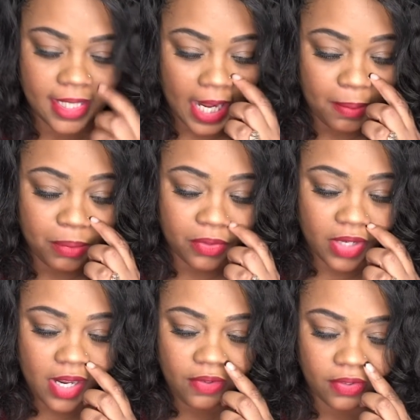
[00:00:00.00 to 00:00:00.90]
Think
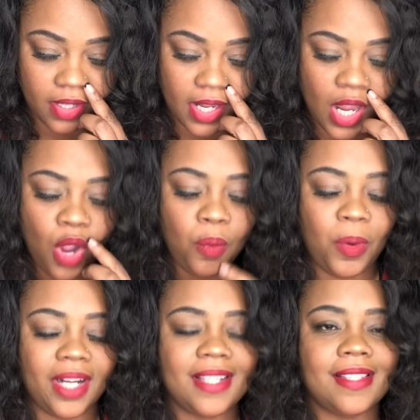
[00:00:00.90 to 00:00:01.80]
briefly
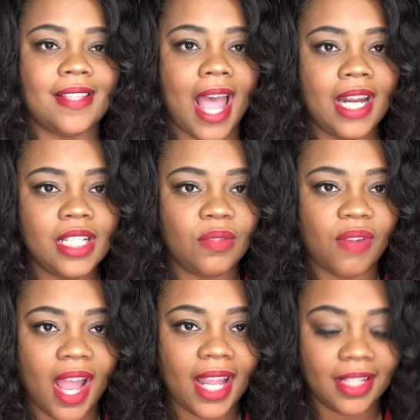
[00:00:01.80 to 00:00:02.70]
what a
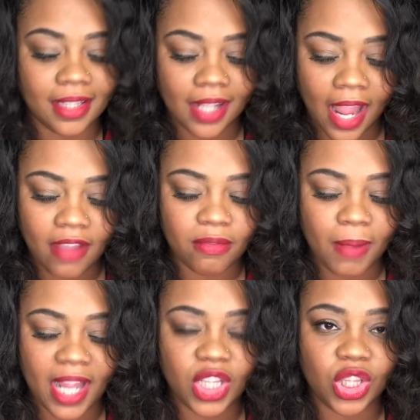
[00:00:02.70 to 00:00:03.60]
satisfying life
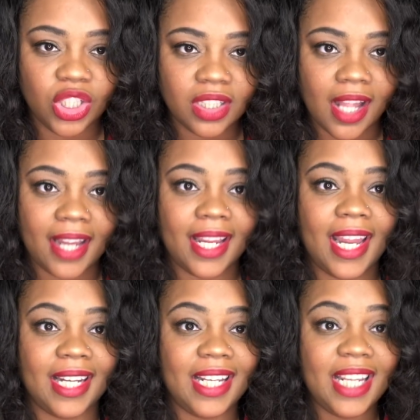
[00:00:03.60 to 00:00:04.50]
might look like
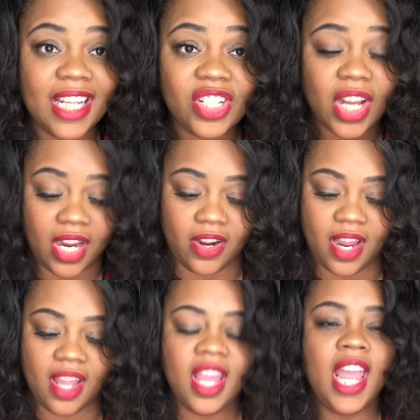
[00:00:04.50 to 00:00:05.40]
in each
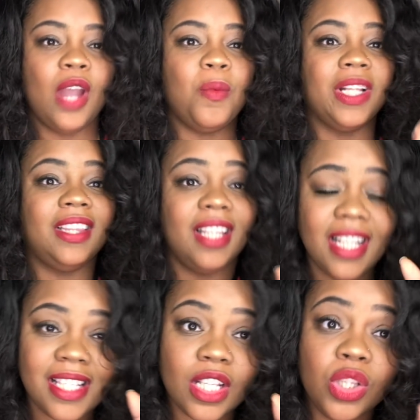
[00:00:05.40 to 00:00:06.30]
area and what
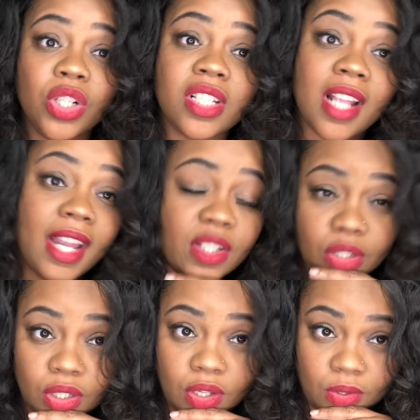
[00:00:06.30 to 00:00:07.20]
this looks like
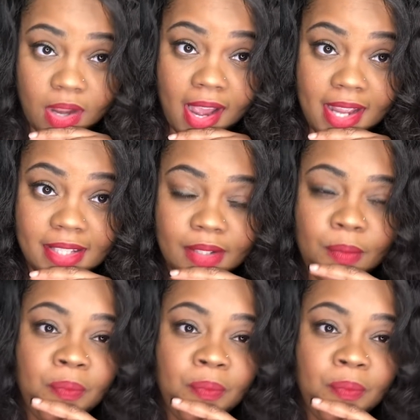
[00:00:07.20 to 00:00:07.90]
to you, guys.